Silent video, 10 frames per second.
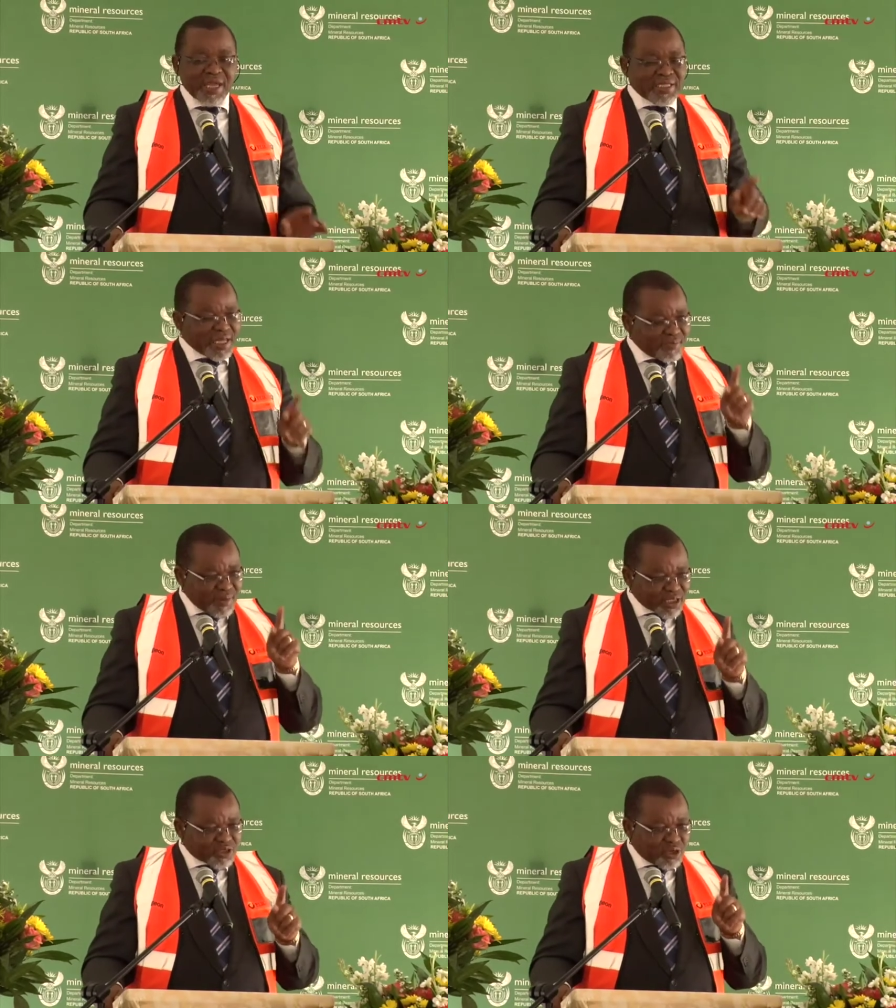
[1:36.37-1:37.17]
They
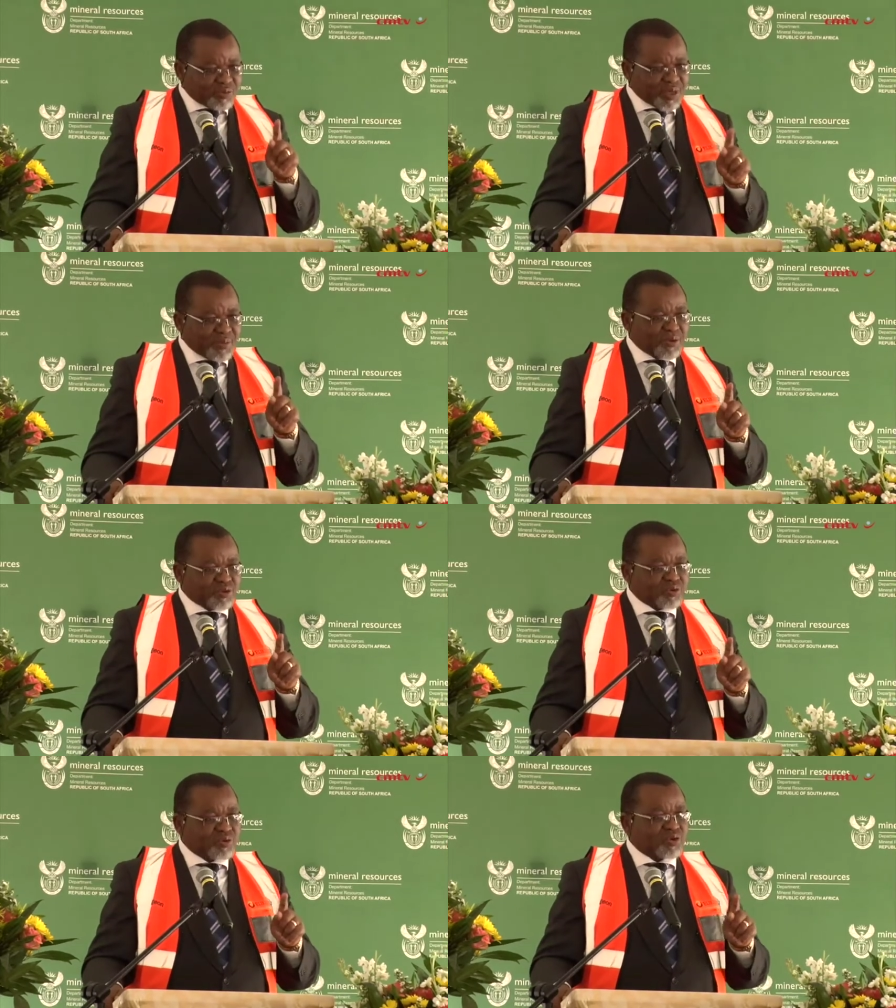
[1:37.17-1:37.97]
must not be able
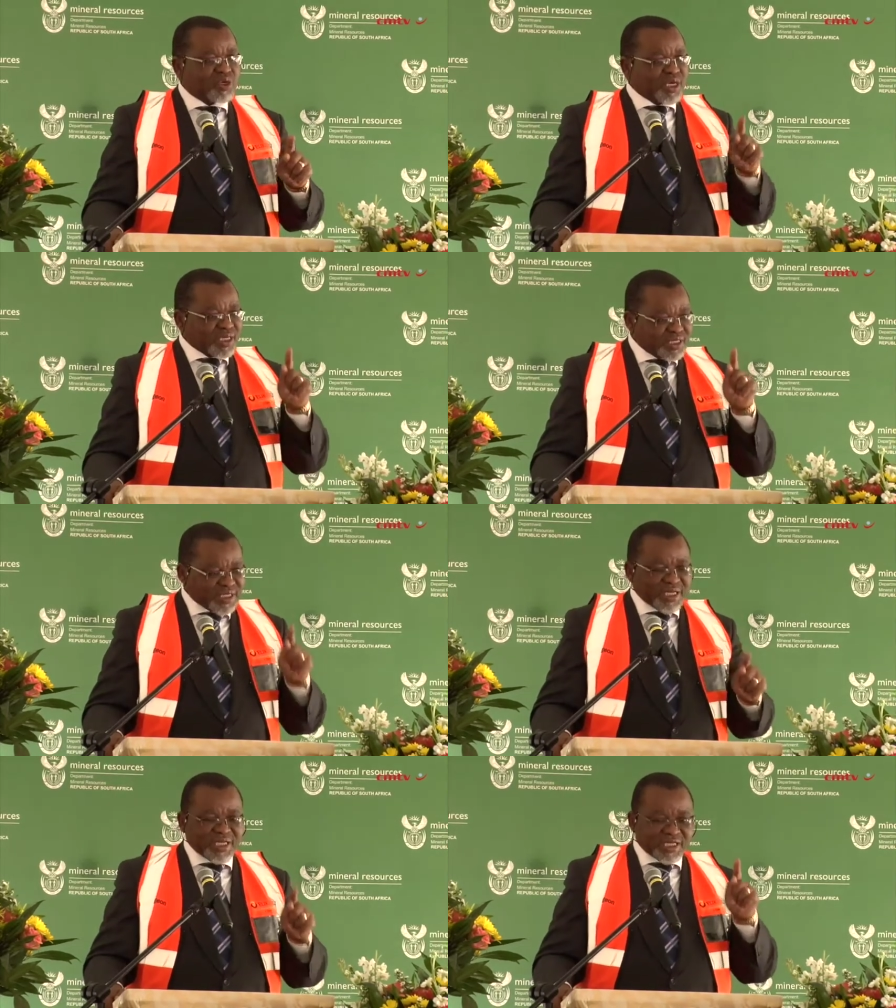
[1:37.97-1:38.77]
to
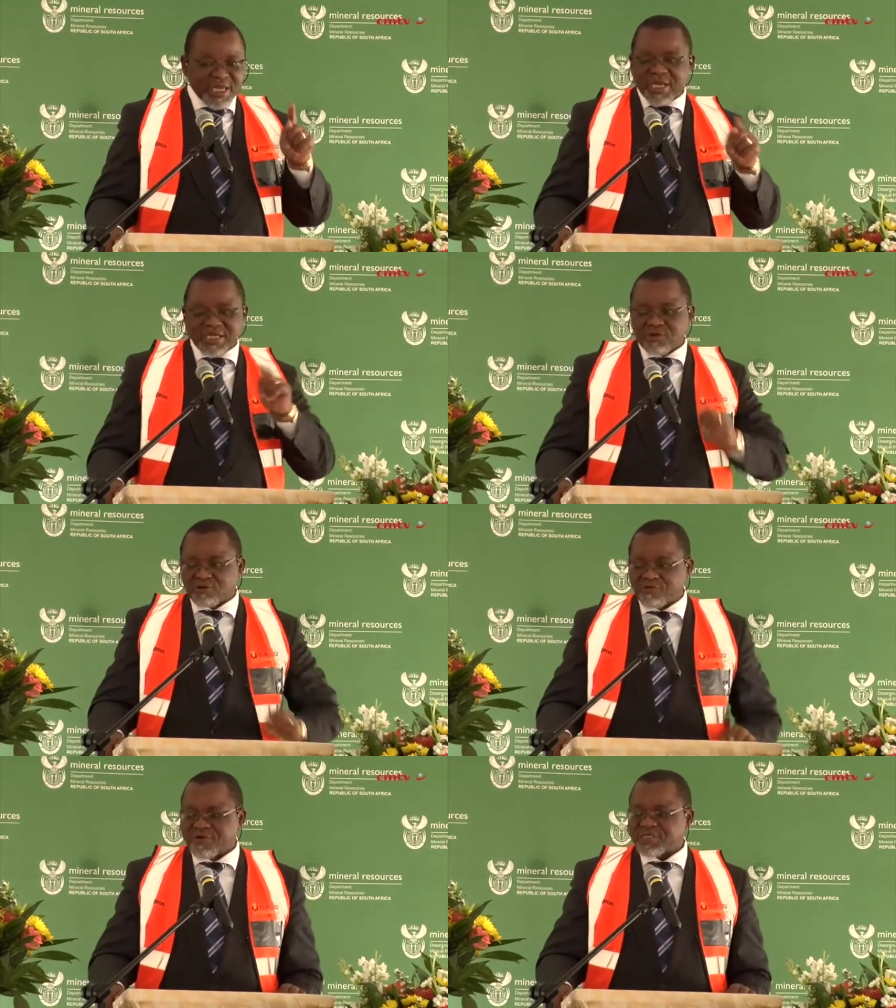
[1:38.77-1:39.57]
dig that out
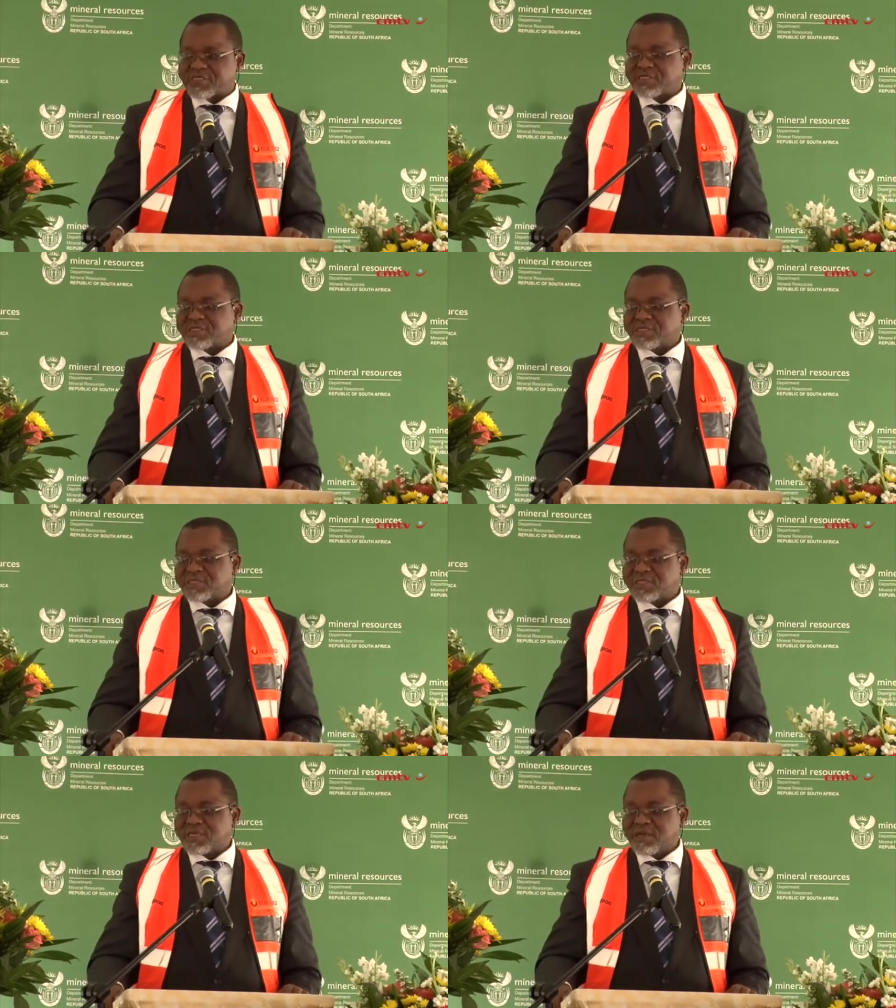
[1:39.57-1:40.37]
of us
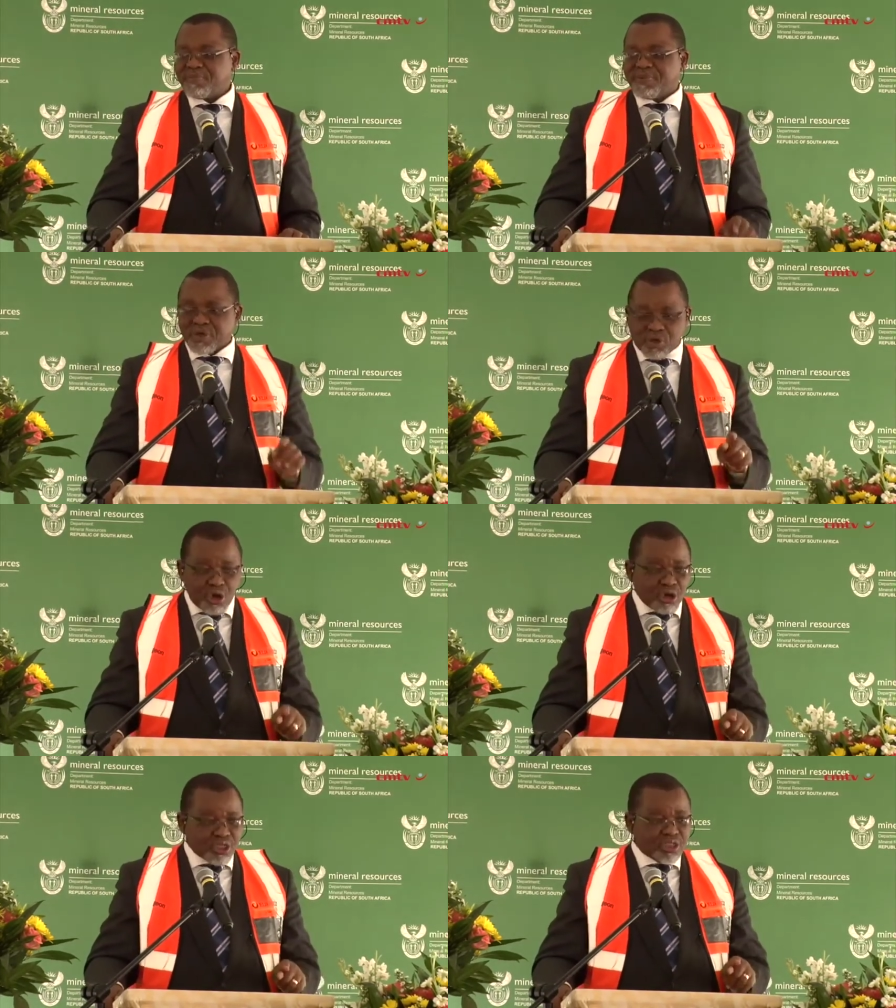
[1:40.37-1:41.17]

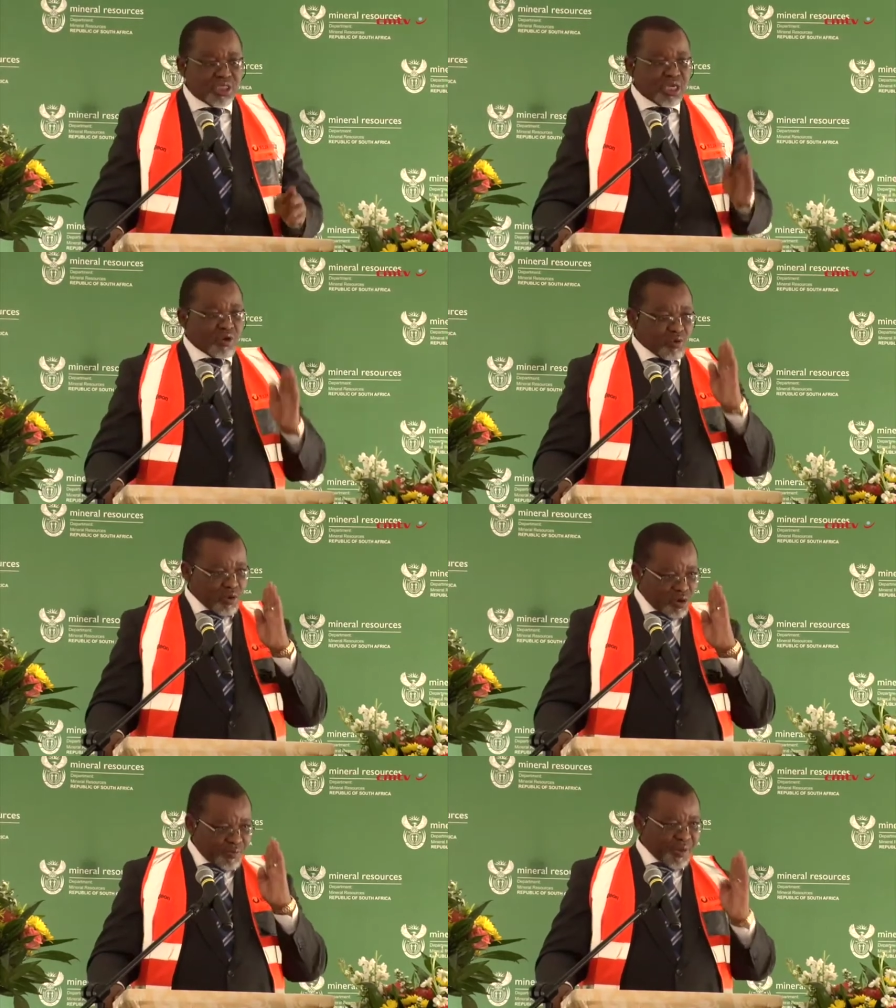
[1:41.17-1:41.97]
because
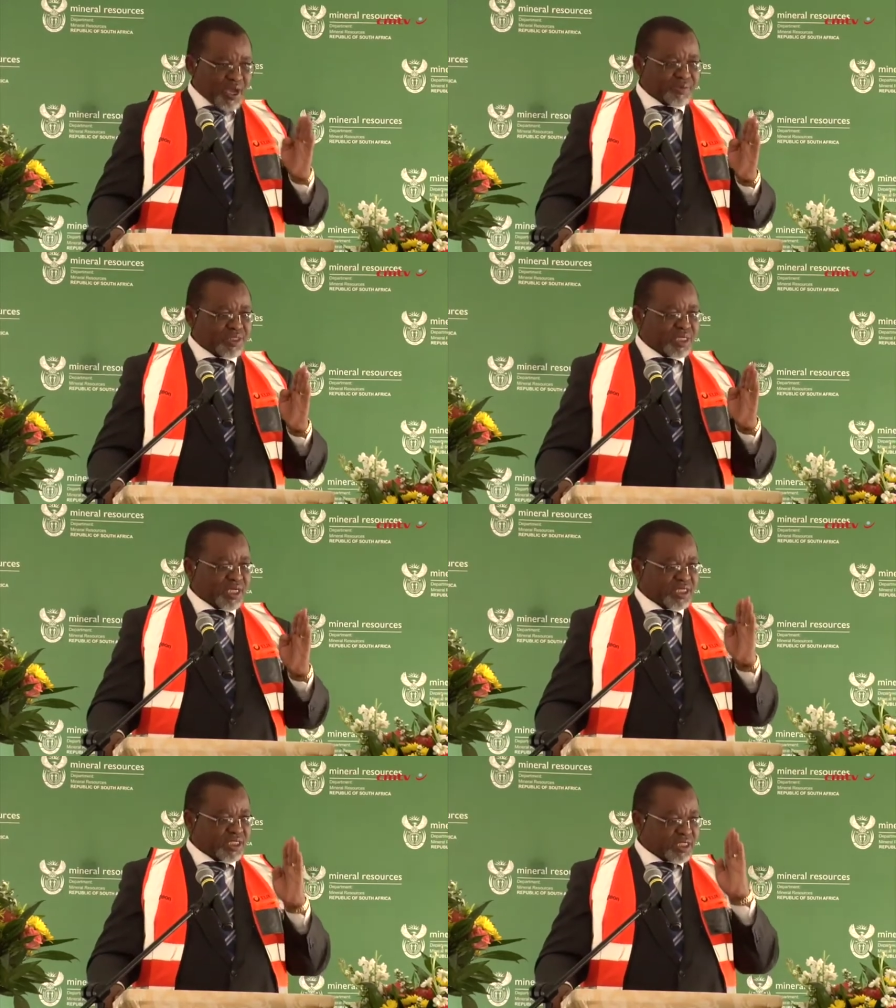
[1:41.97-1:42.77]
we're opening up
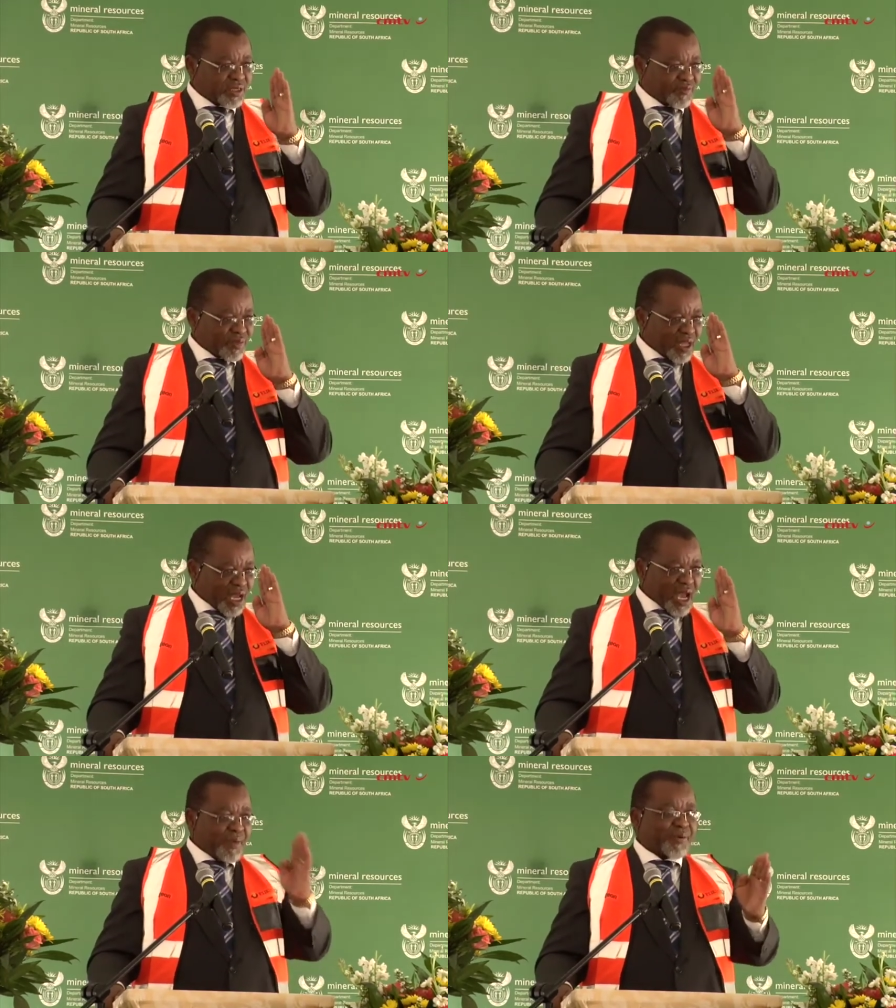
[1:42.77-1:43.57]
straight,
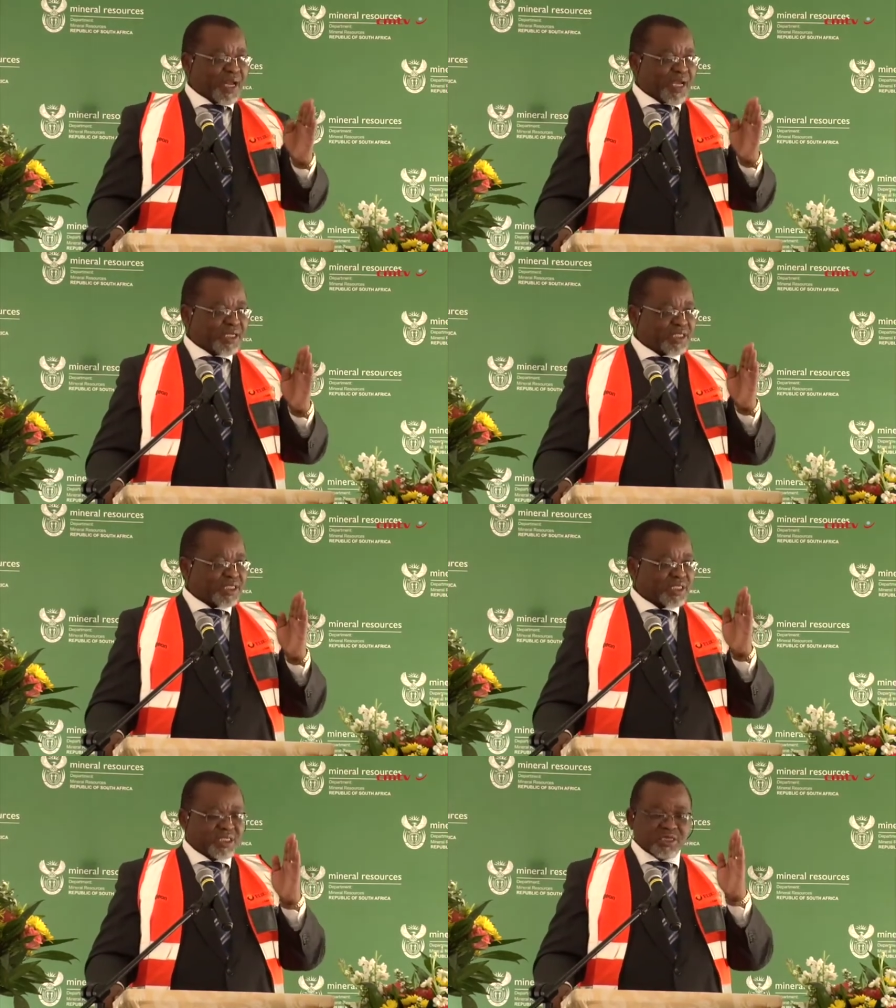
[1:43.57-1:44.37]
upright,
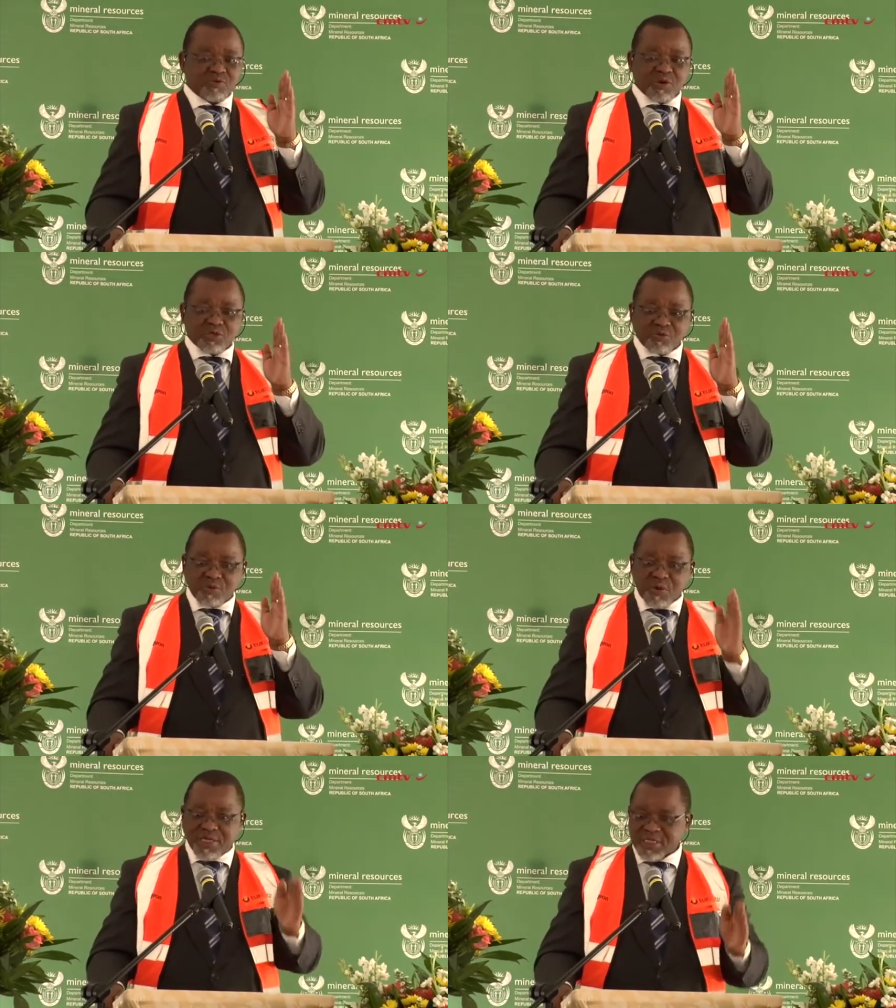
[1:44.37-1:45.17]
we're doing
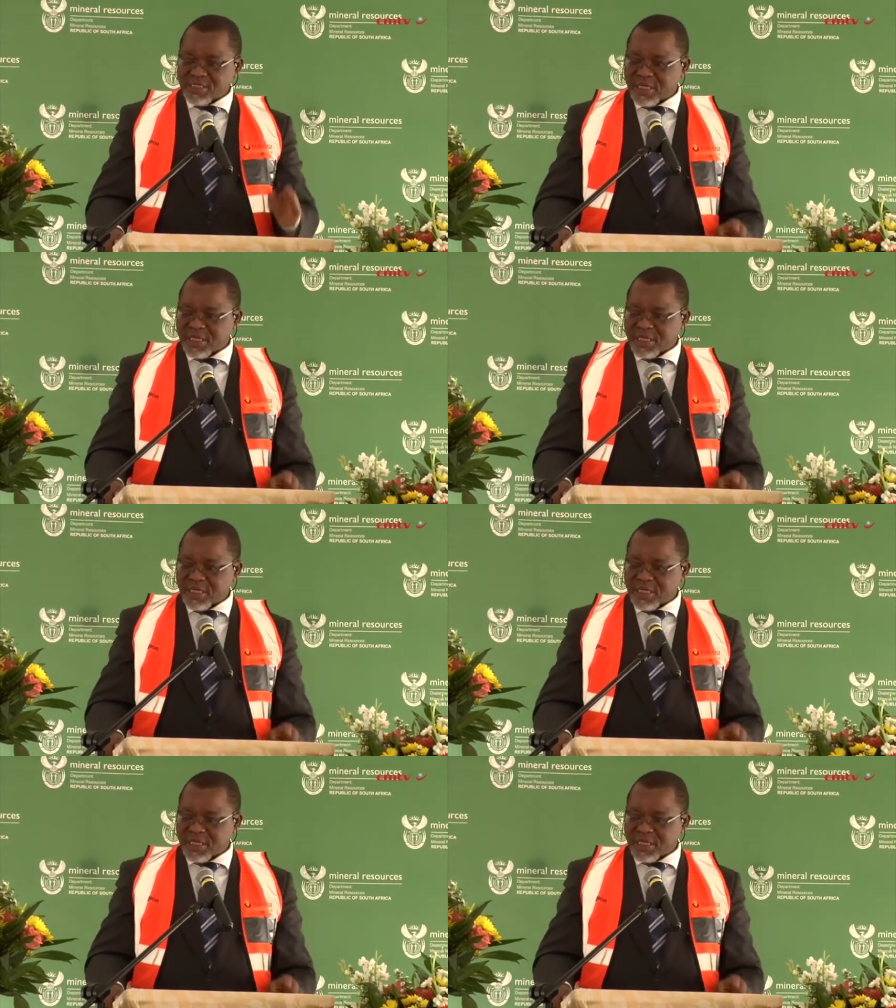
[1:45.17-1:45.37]
what is